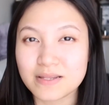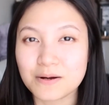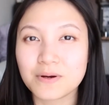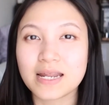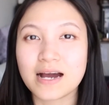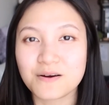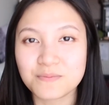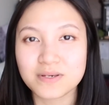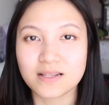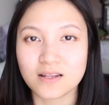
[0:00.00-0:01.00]
That would help
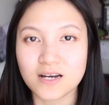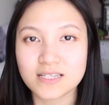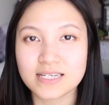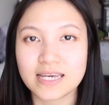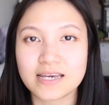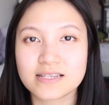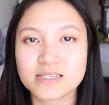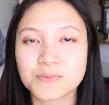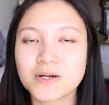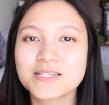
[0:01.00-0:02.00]
me a lot, and
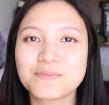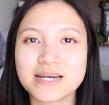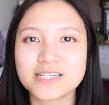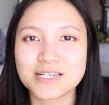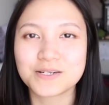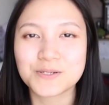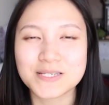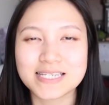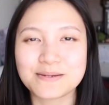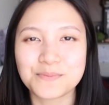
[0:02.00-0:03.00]
subscribe to my channel to
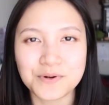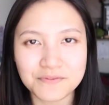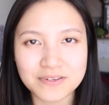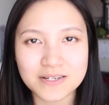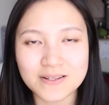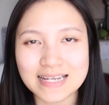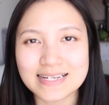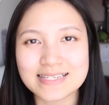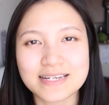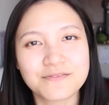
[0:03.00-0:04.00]
see more videos like
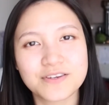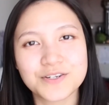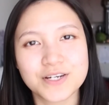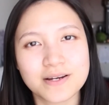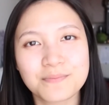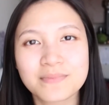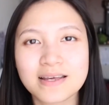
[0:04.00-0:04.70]
this in the future.